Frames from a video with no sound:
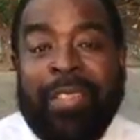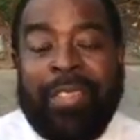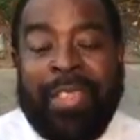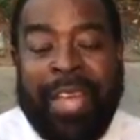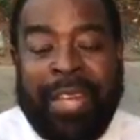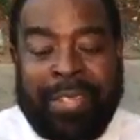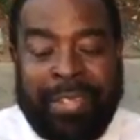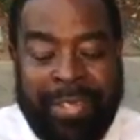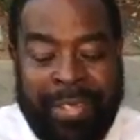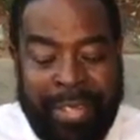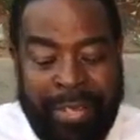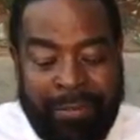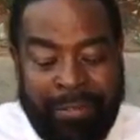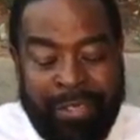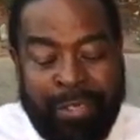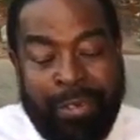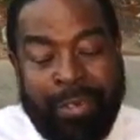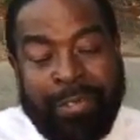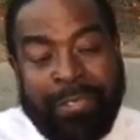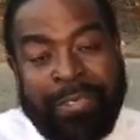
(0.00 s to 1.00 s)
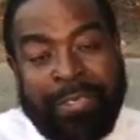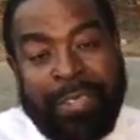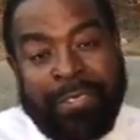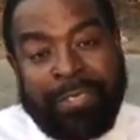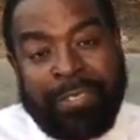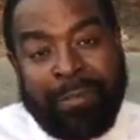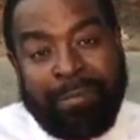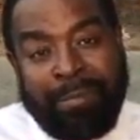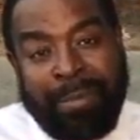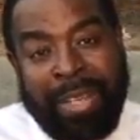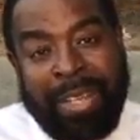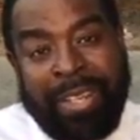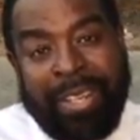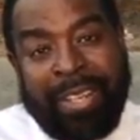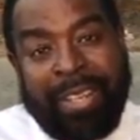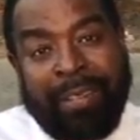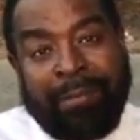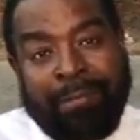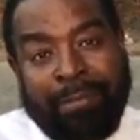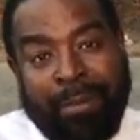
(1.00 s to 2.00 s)
that gives you a sense of
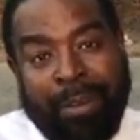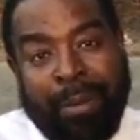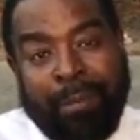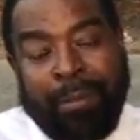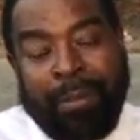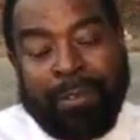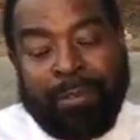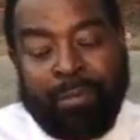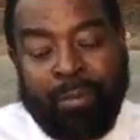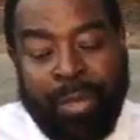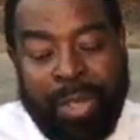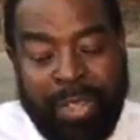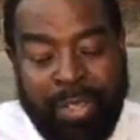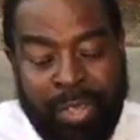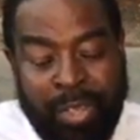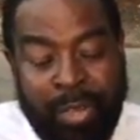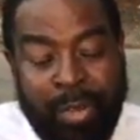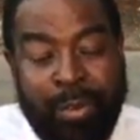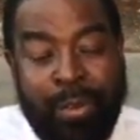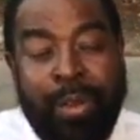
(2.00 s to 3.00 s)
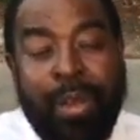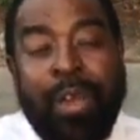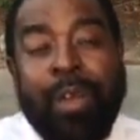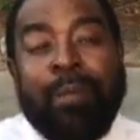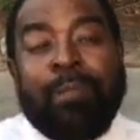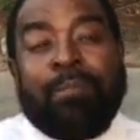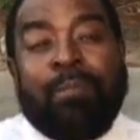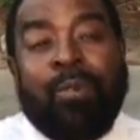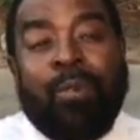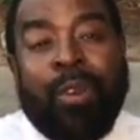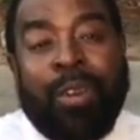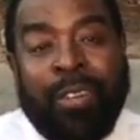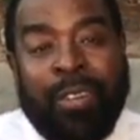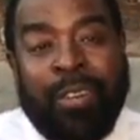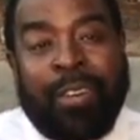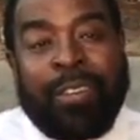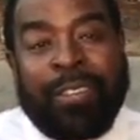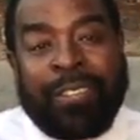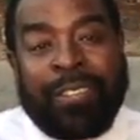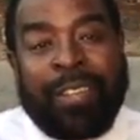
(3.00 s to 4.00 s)
meaning and purpose, when you pour
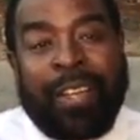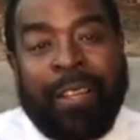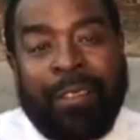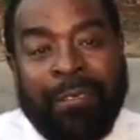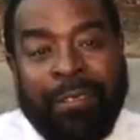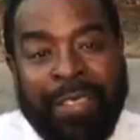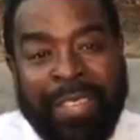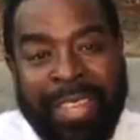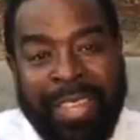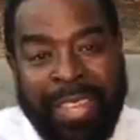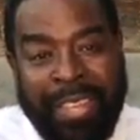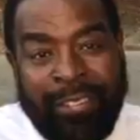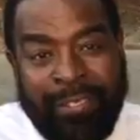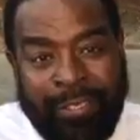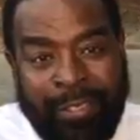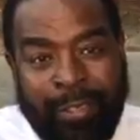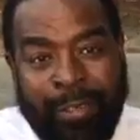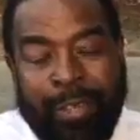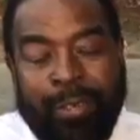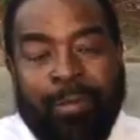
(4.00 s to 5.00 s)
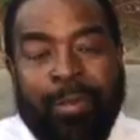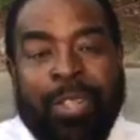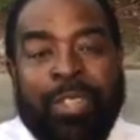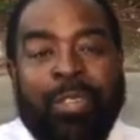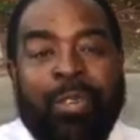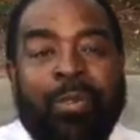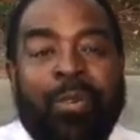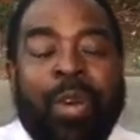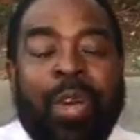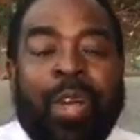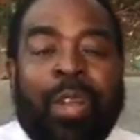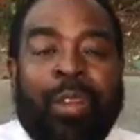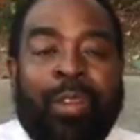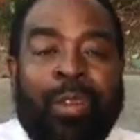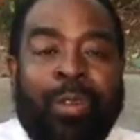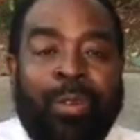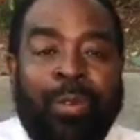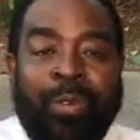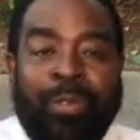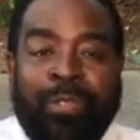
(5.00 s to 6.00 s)
yourself into it, when you
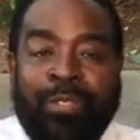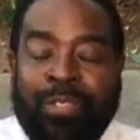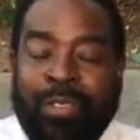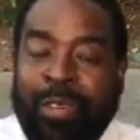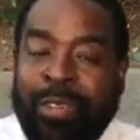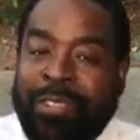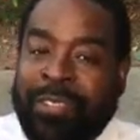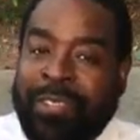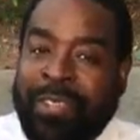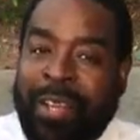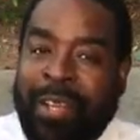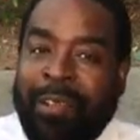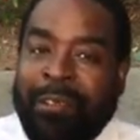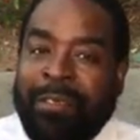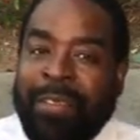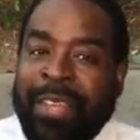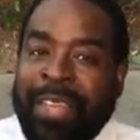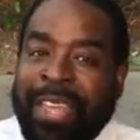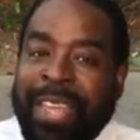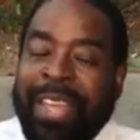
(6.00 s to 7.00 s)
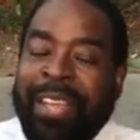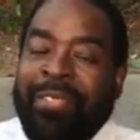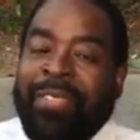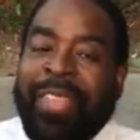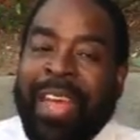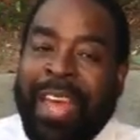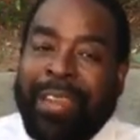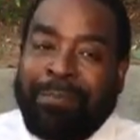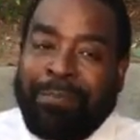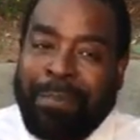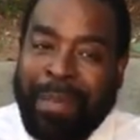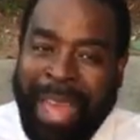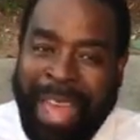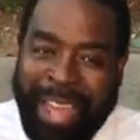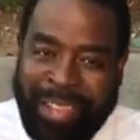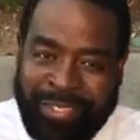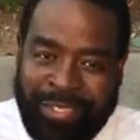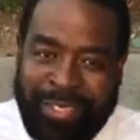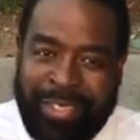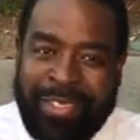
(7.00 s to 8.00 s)
lose yourself in that
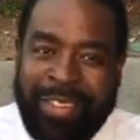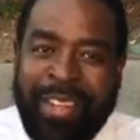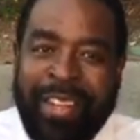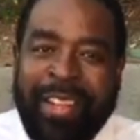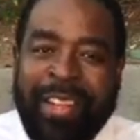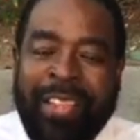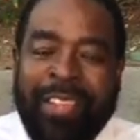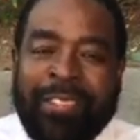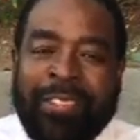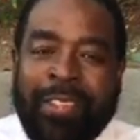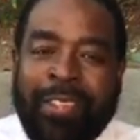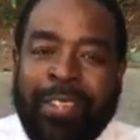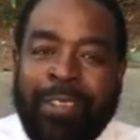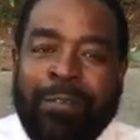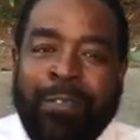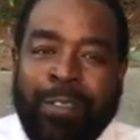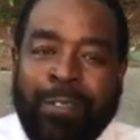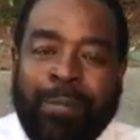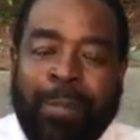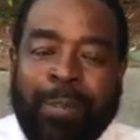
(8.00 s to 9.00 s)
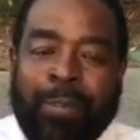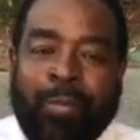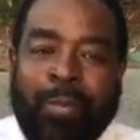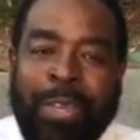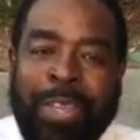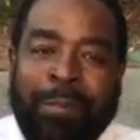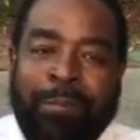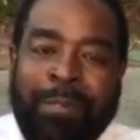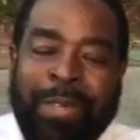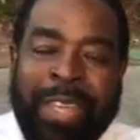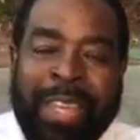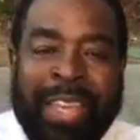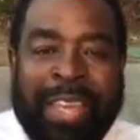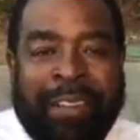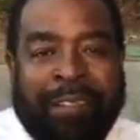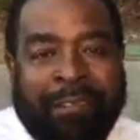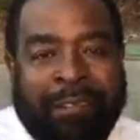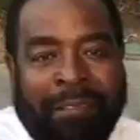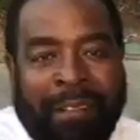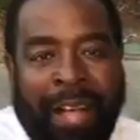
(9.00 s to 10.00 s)
passion, there's a difference between being
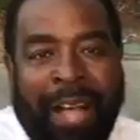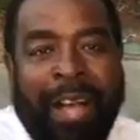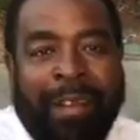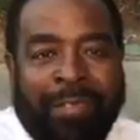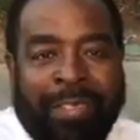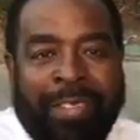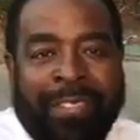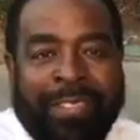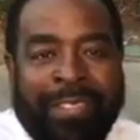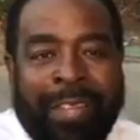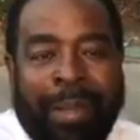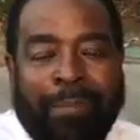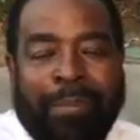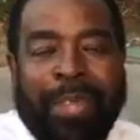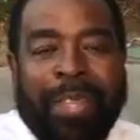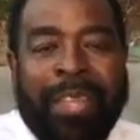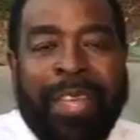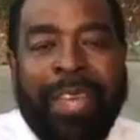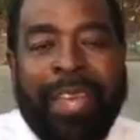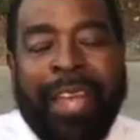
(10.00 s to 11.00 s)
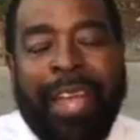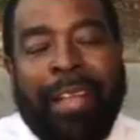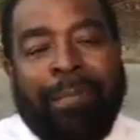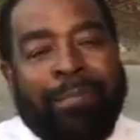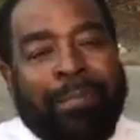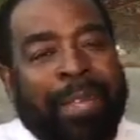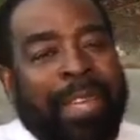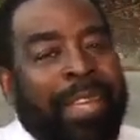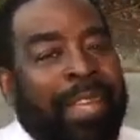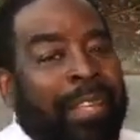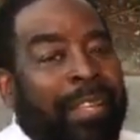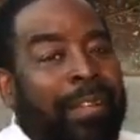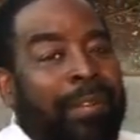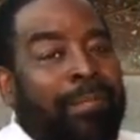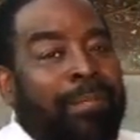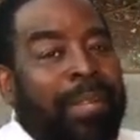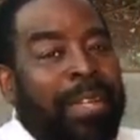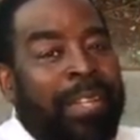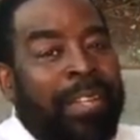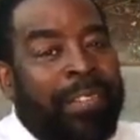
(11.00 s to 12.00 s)
involved in something and being
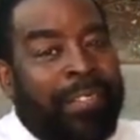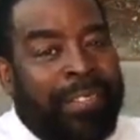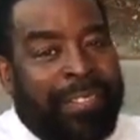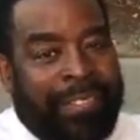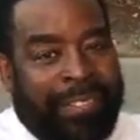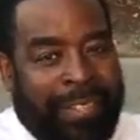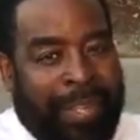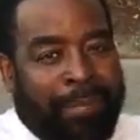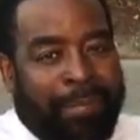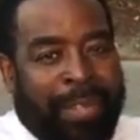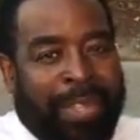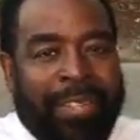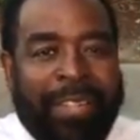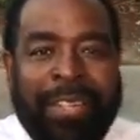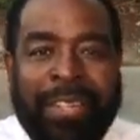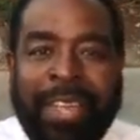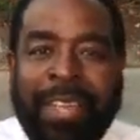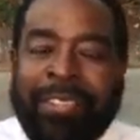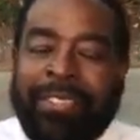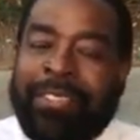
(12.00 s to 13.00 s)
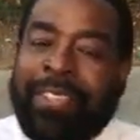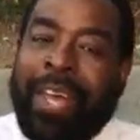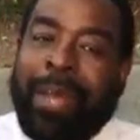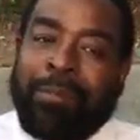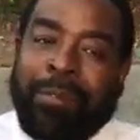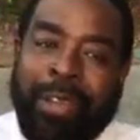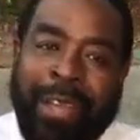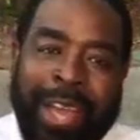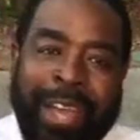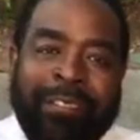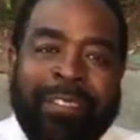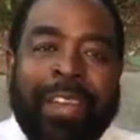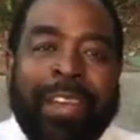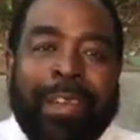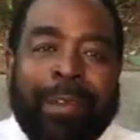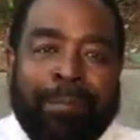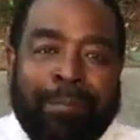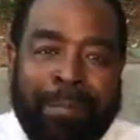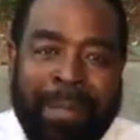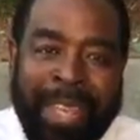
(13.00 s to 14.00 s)
committed to something. The next time you have
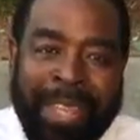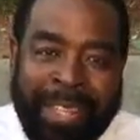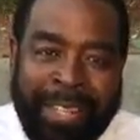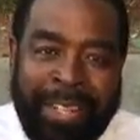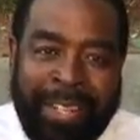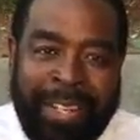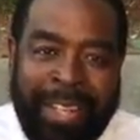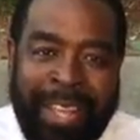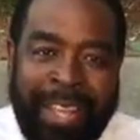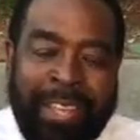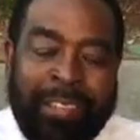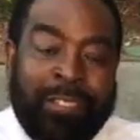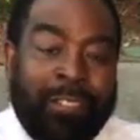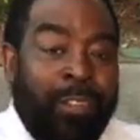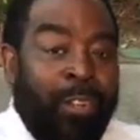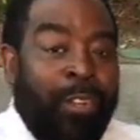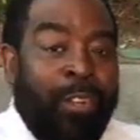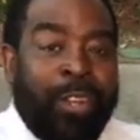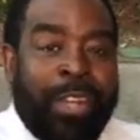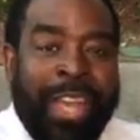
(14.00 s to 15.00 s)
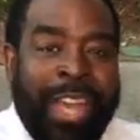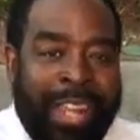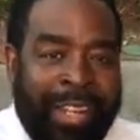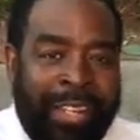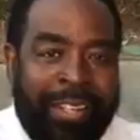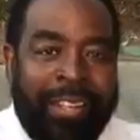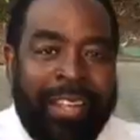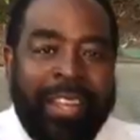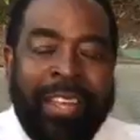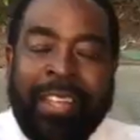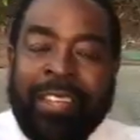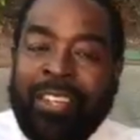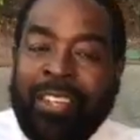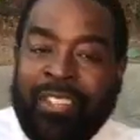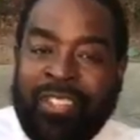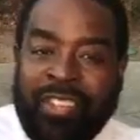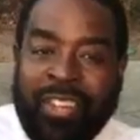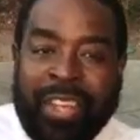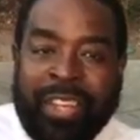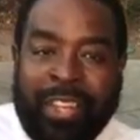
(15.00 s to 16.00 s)
bacon and eggs, look at it. The
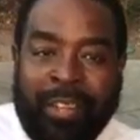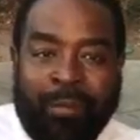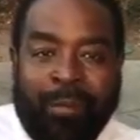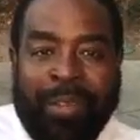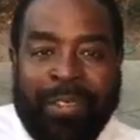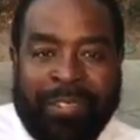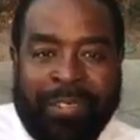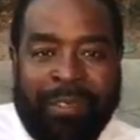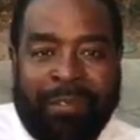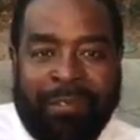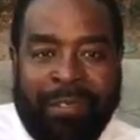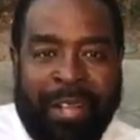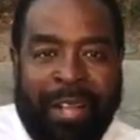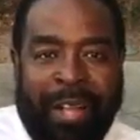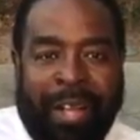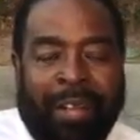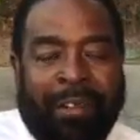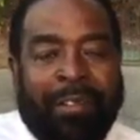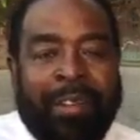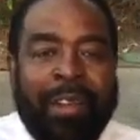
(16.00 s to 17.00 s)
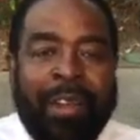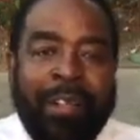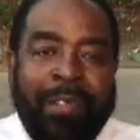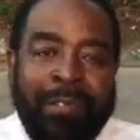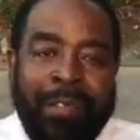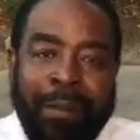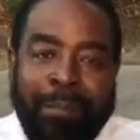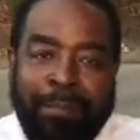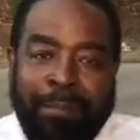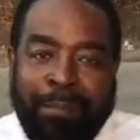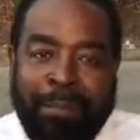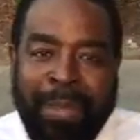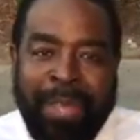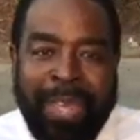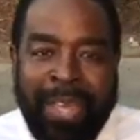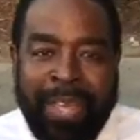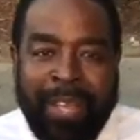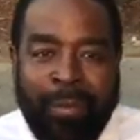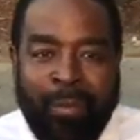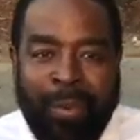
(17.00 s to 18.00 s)
chicken was involved. The
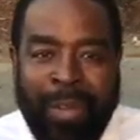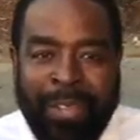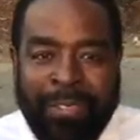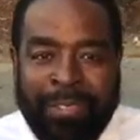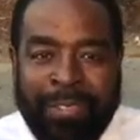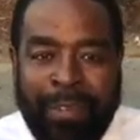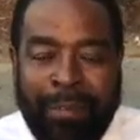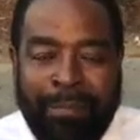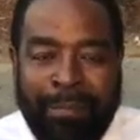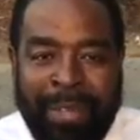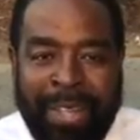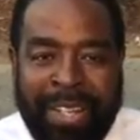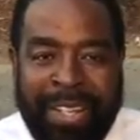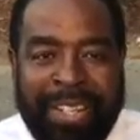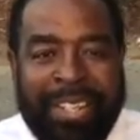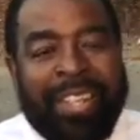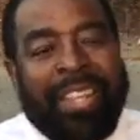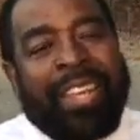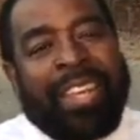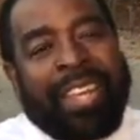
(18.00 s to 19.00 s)
pig was committed.